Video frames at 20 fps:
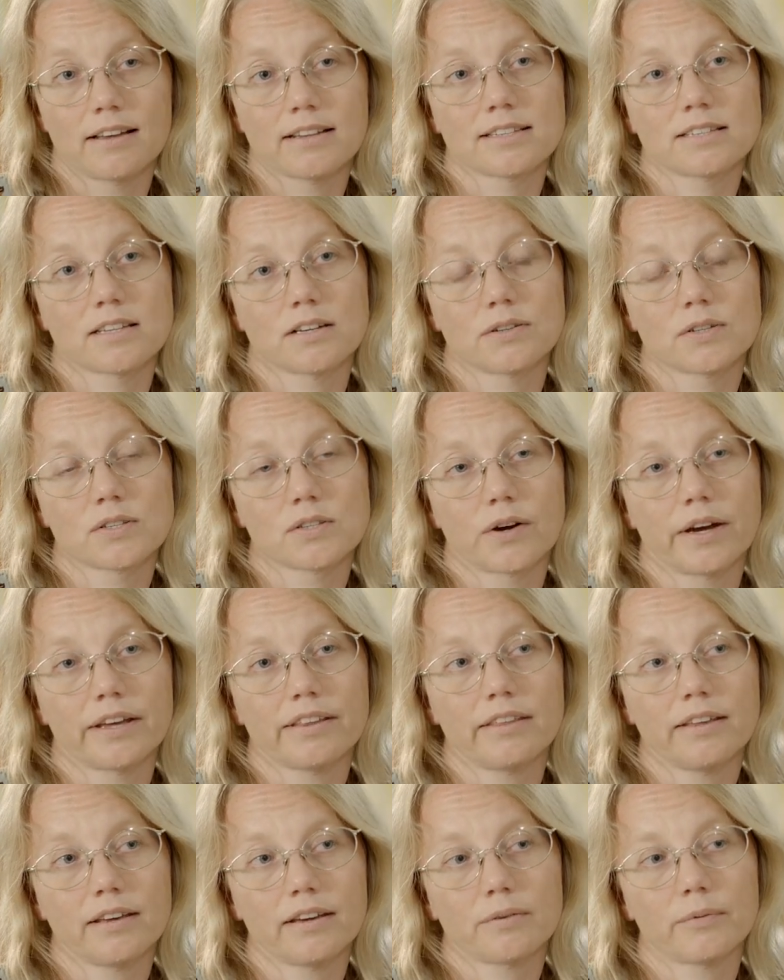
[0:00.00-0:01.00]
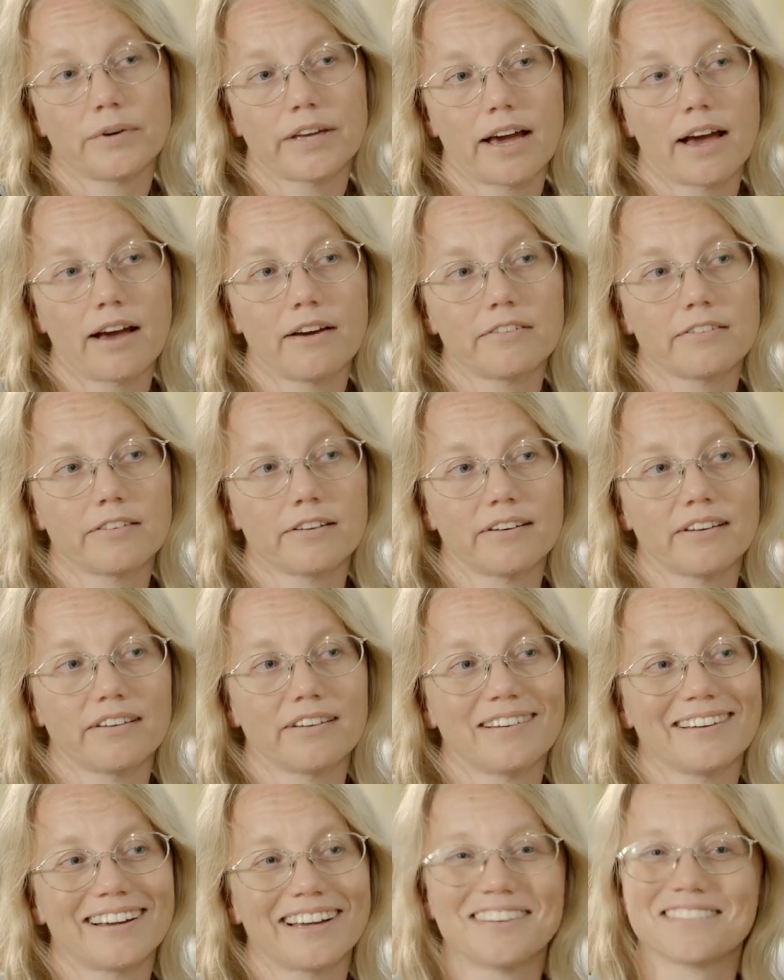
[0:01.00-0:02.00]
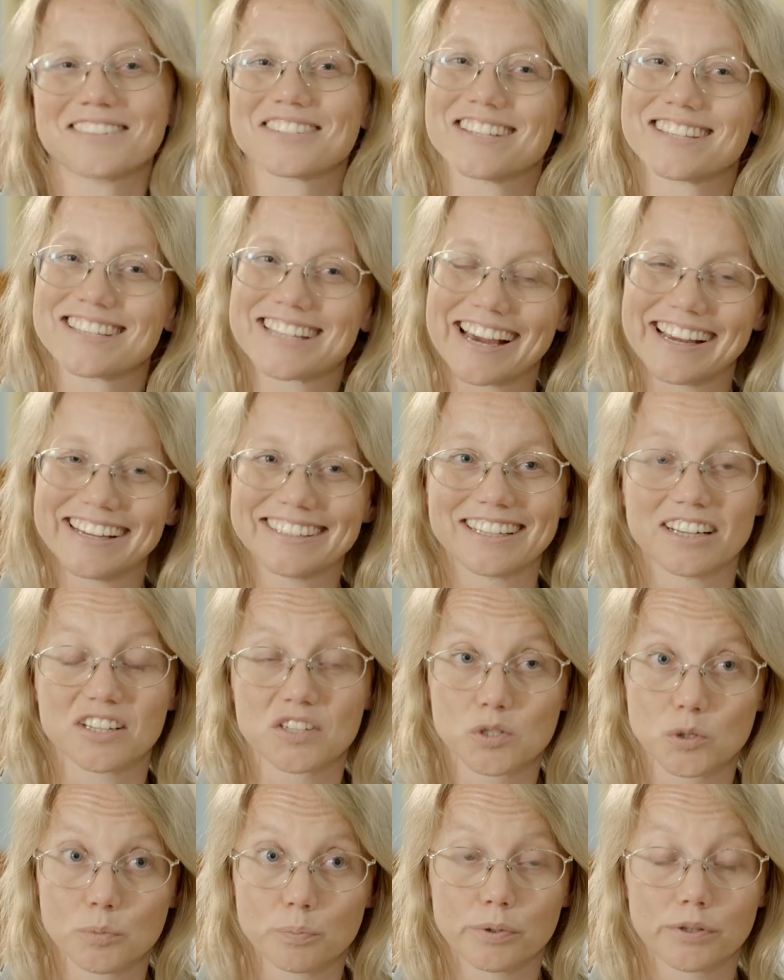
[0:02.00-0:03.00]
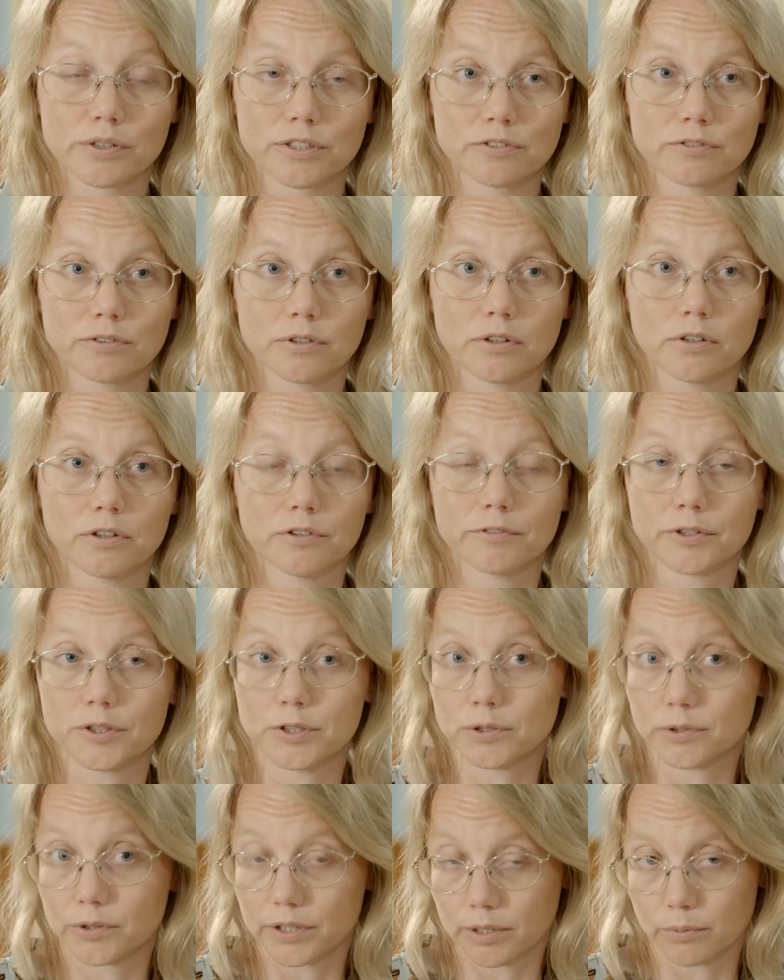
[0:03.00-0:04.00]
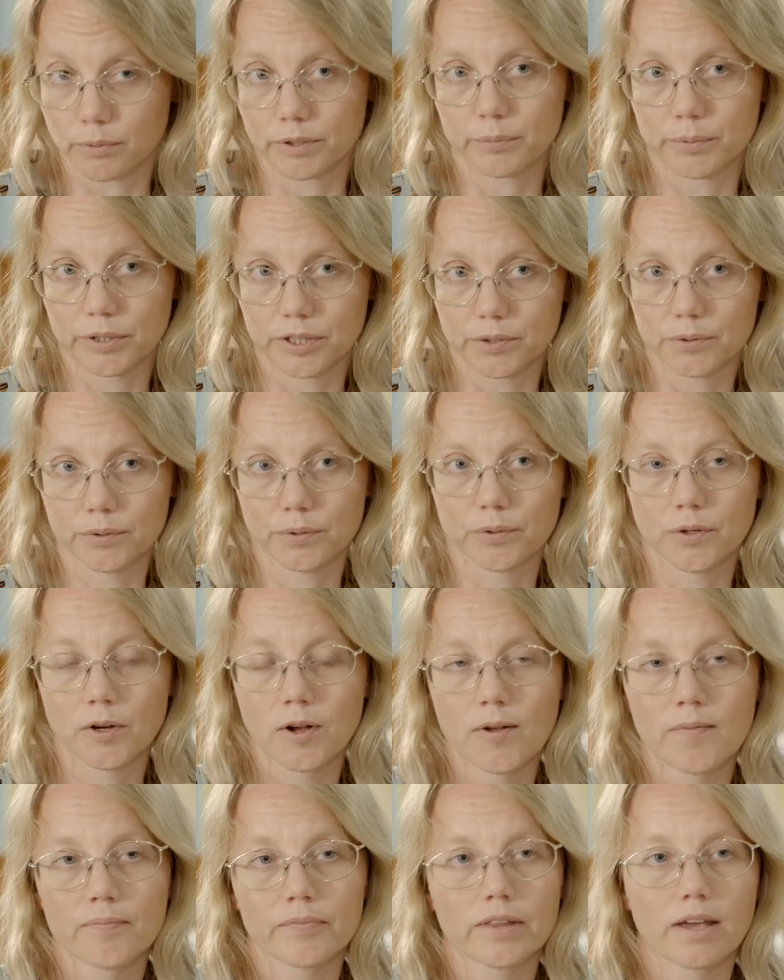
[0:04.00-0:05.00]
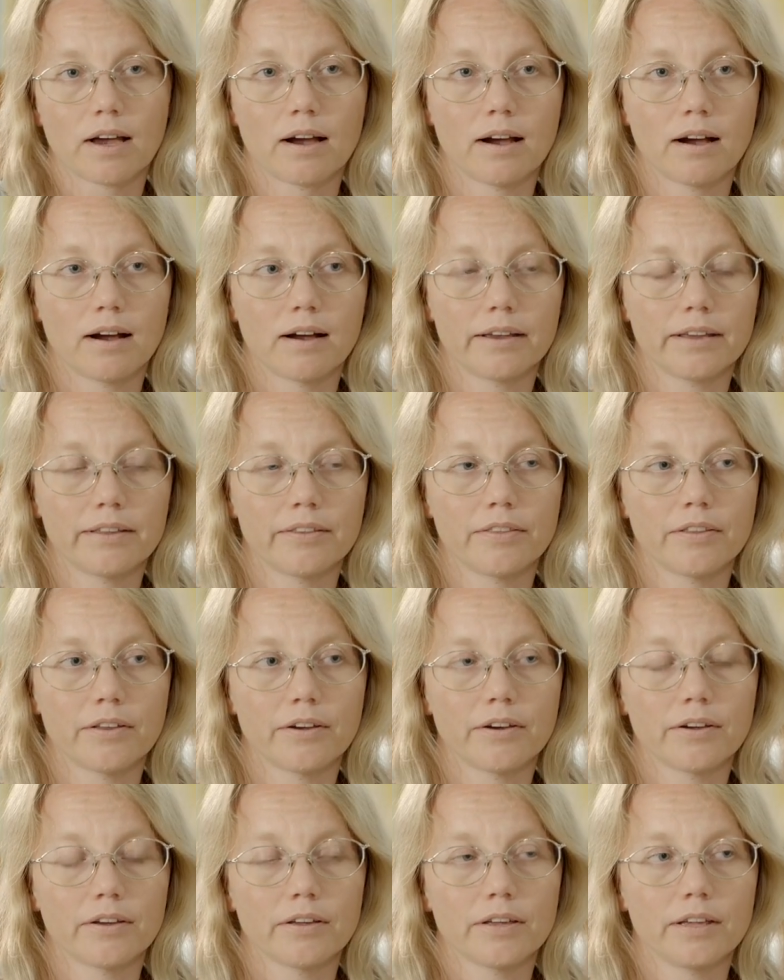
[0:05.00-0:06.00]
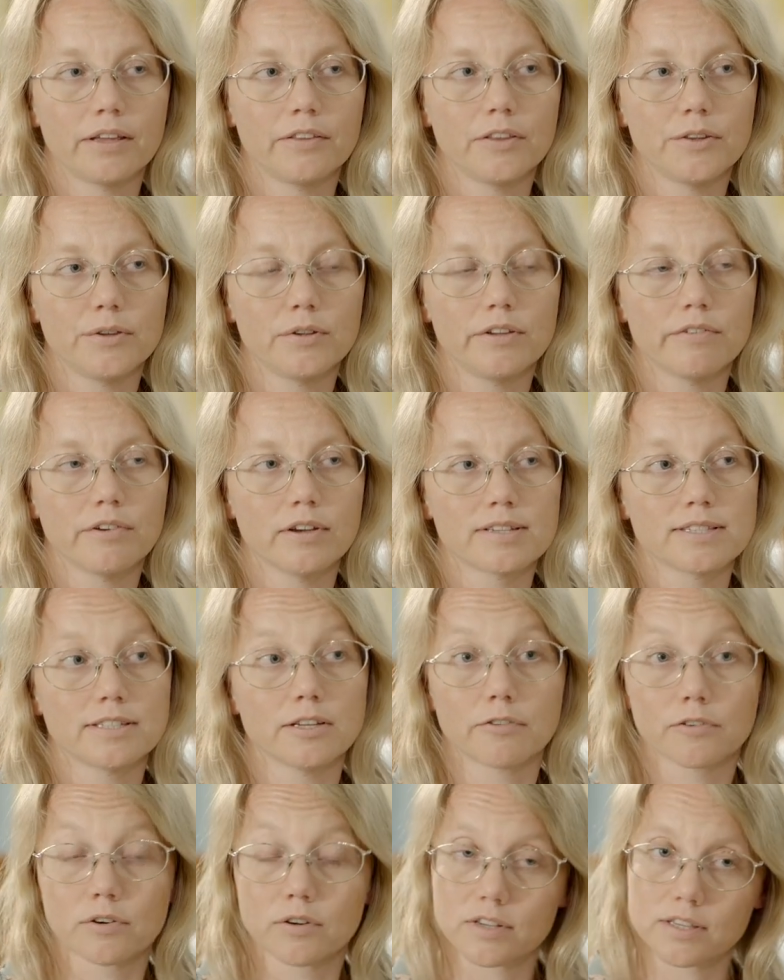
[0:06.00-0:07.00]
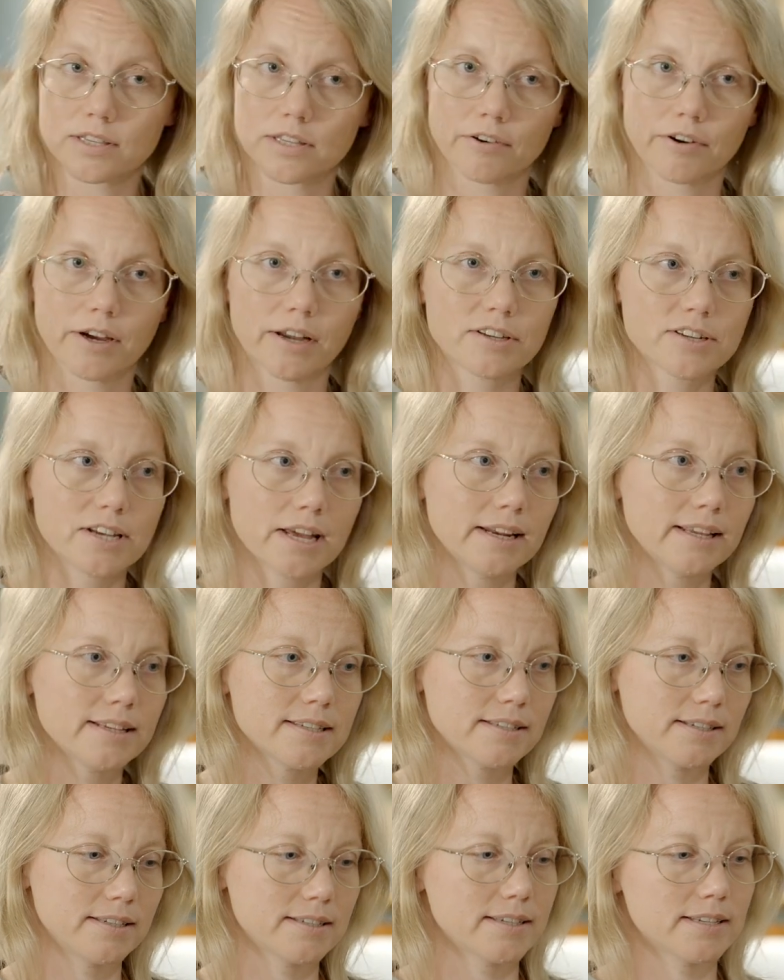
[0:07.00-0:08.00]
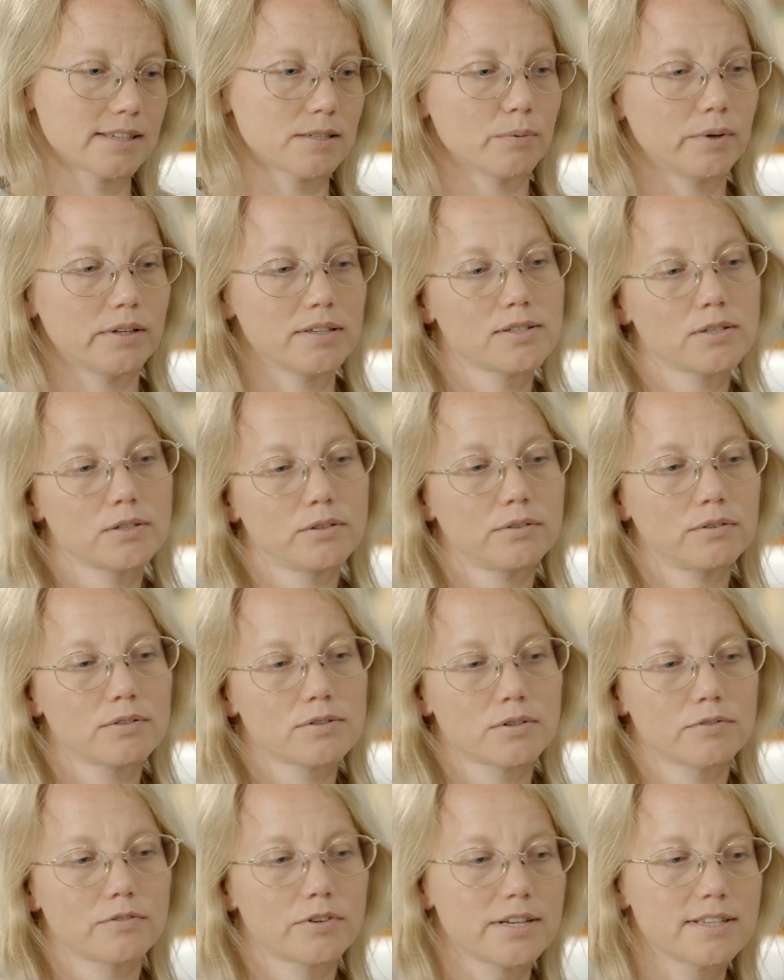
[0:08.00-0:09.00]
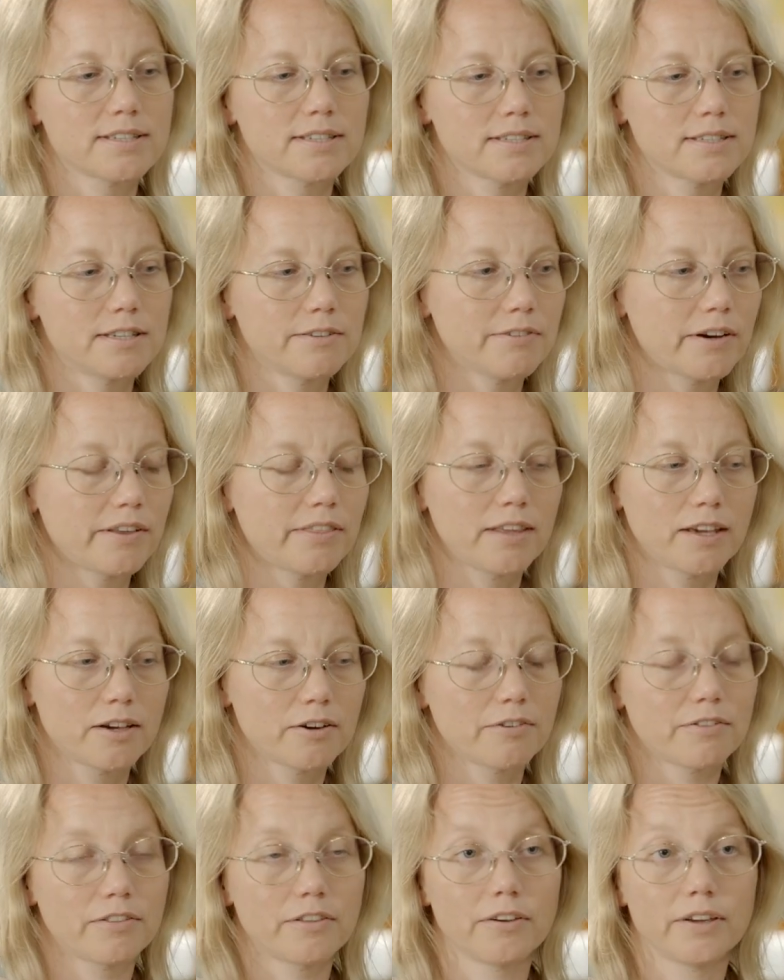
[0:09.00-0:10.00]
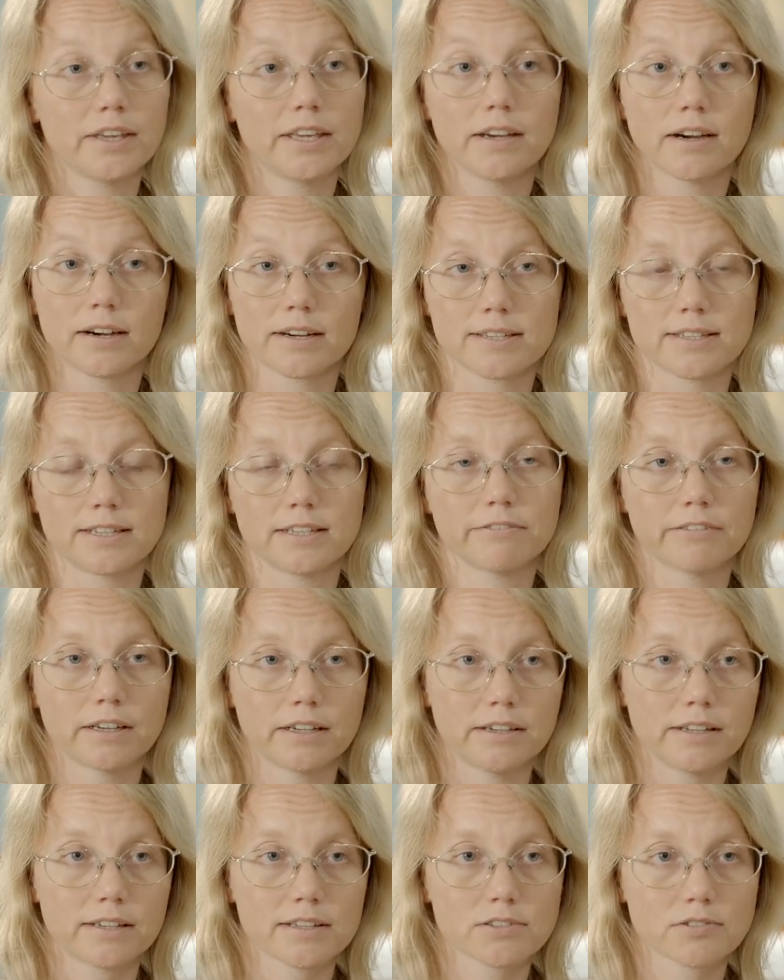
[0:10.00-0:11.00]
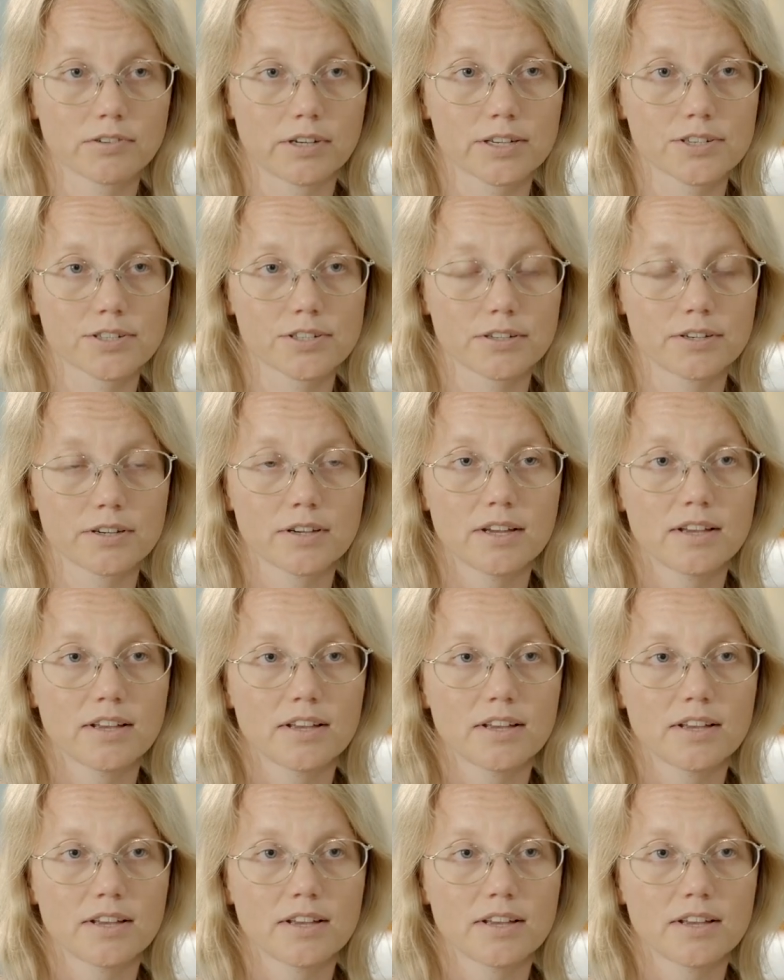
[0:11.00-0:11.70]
So so I think we have the kind of societal support for for doing what we do uh, in the in the university. Of course, there are challenges as well. So, so for instance, if I think of the ERC funding structure,